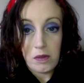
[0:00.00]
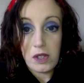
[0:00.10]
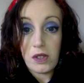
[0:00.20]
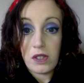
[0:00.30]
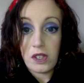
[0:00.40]

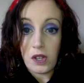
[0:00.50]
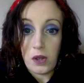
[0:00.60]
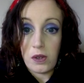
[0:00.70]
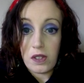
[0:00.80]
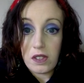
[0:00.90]
do's and
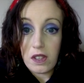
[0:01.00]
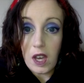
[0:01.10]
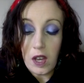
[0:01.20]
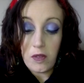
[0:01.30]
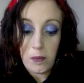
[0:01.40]
don'ts
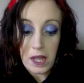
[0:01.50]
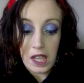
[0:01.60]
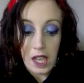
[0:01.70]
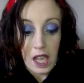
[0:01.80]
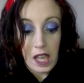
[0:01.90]
of being